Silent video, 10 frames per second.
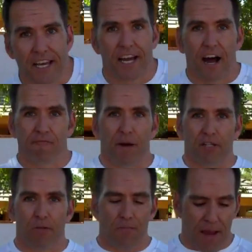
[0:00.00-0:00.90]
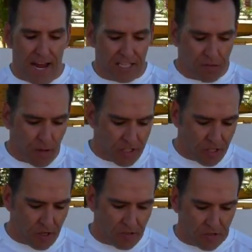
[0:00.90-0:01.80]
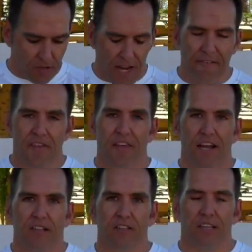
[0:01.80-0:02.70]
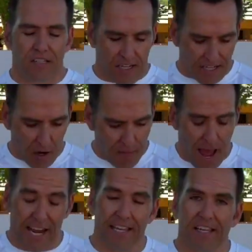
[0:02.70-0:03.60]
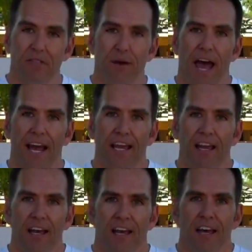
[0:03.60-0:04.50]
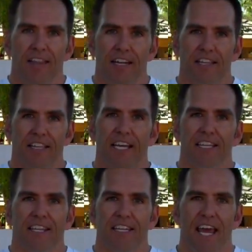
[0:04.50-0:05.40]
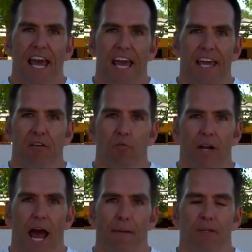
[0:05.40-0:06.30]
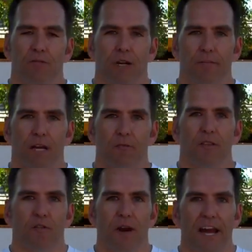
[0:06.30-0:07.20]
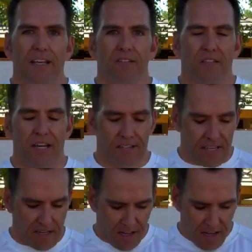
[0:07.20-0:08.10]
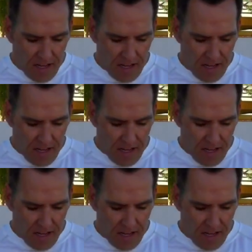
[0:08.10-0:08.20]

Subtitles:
I take off my sweatpants, sweatshirt, everything else is going to go back in this bag. Then at the end of the day, what happens when I'm done with the race is that